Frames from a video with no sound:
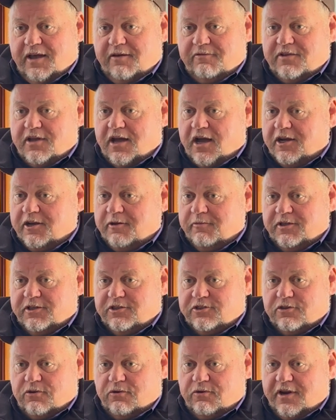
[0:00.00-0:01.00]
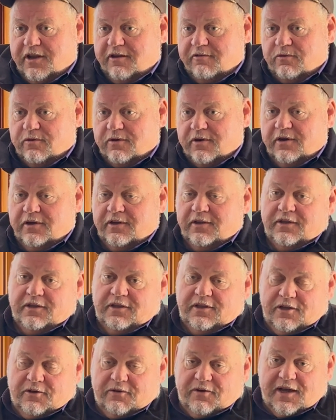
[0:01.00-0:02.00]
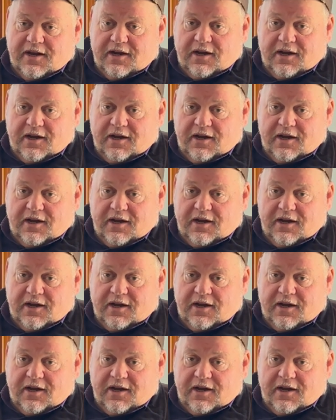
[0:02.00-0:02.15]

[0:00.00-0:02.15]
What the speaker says: documents stored everywhere. Had